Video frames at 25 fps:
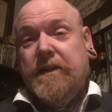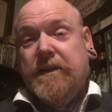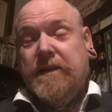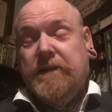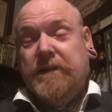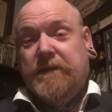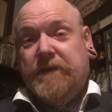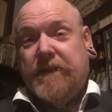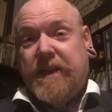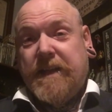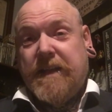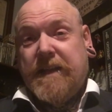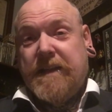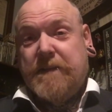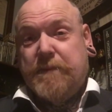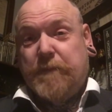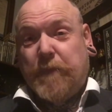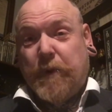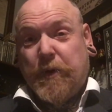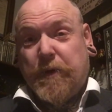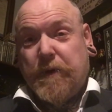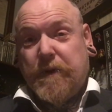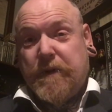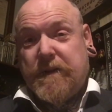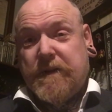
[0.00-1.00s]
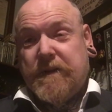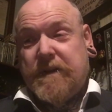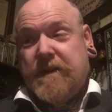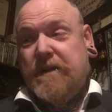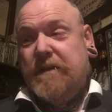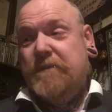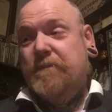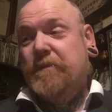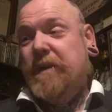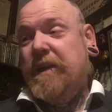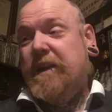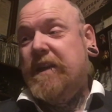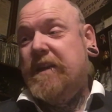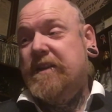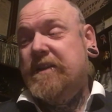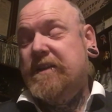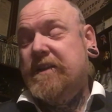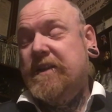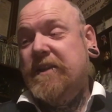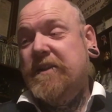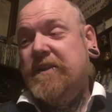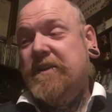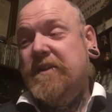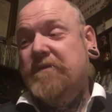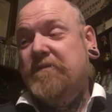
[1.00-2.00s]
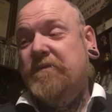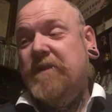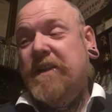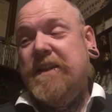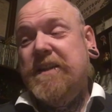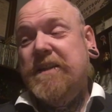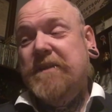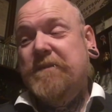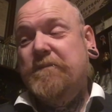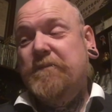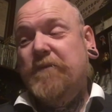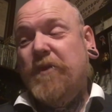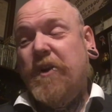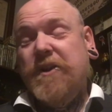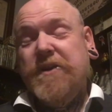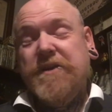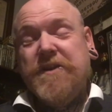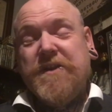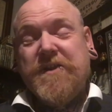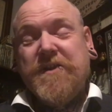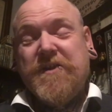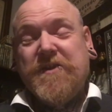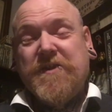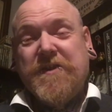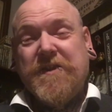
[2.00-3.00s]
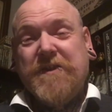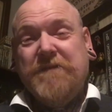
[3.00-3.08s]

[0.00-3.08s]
for these books. Because you're going to read them once,